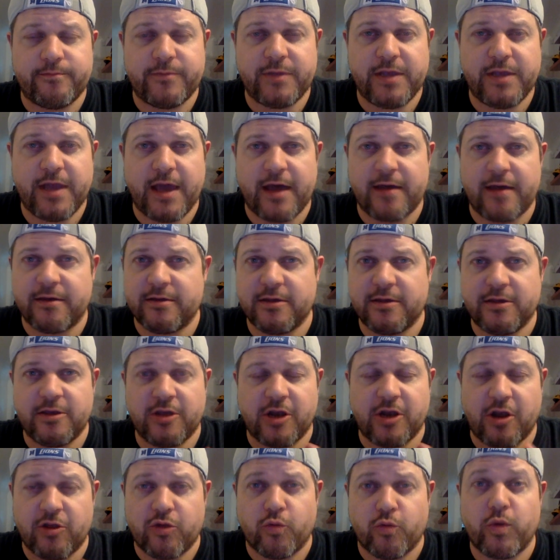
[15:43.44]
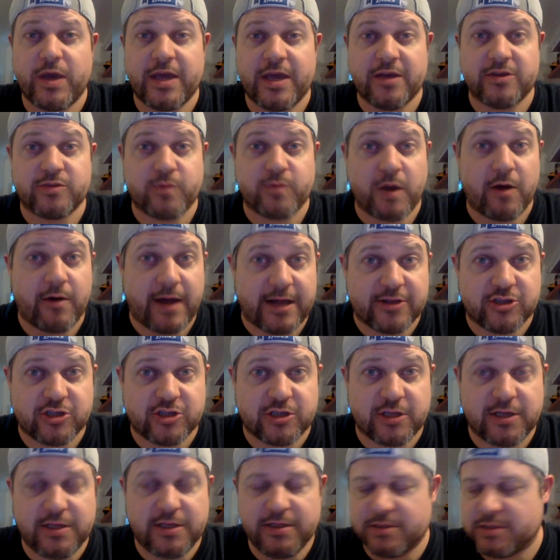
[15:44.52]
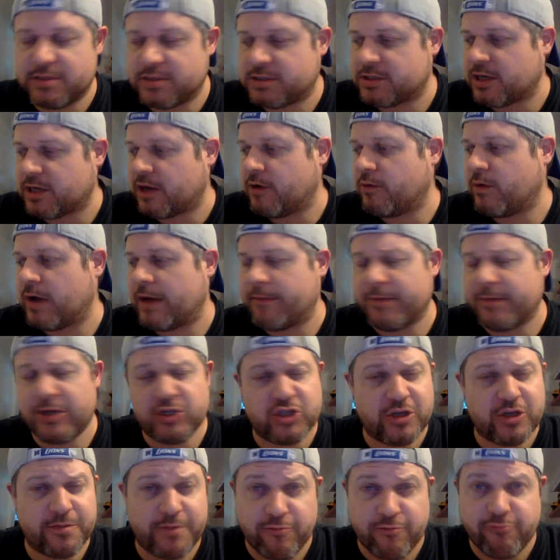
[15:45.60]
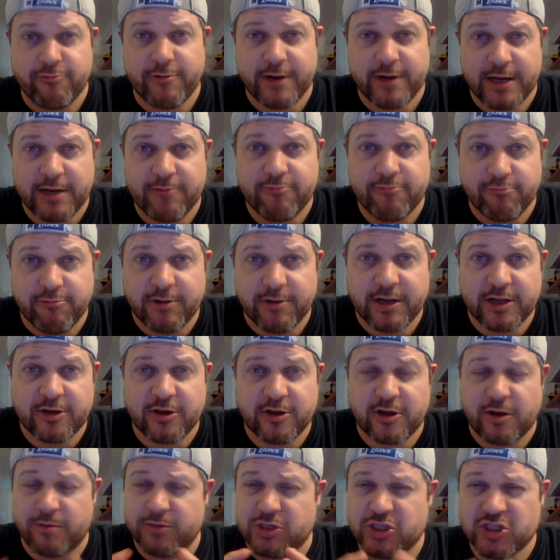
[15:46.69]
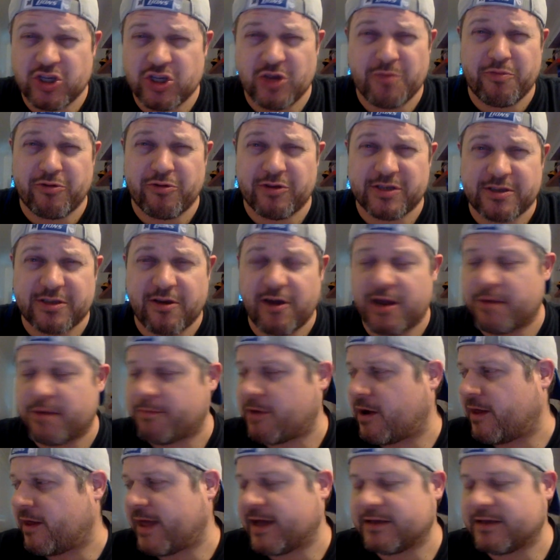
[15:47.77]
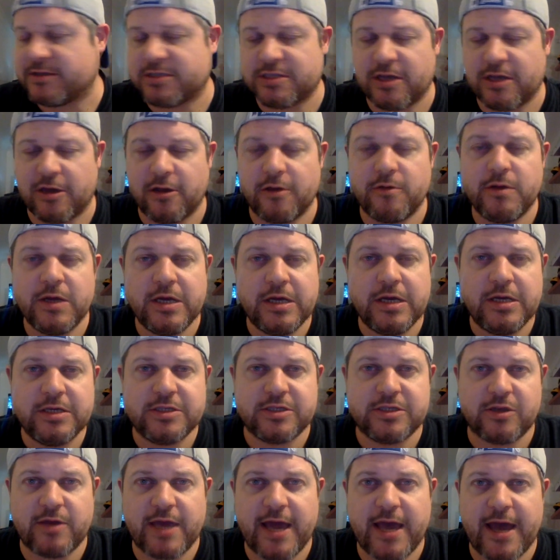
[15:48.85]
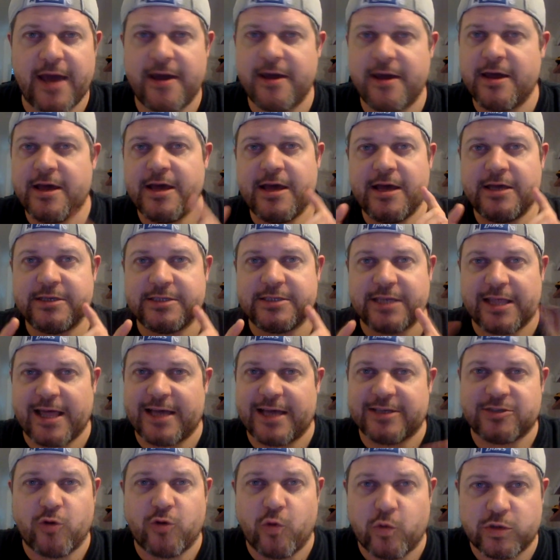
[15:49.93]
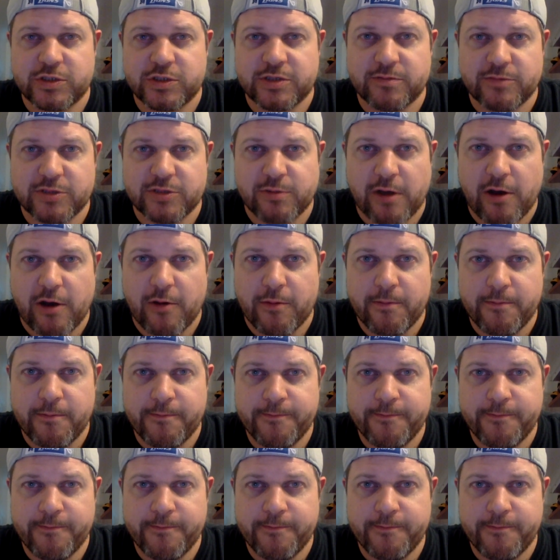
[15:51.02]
yeah, you know, the Wii as well, actually. So it should be really, really good. I'm super excited about that. So yeah, so that's awesome as well.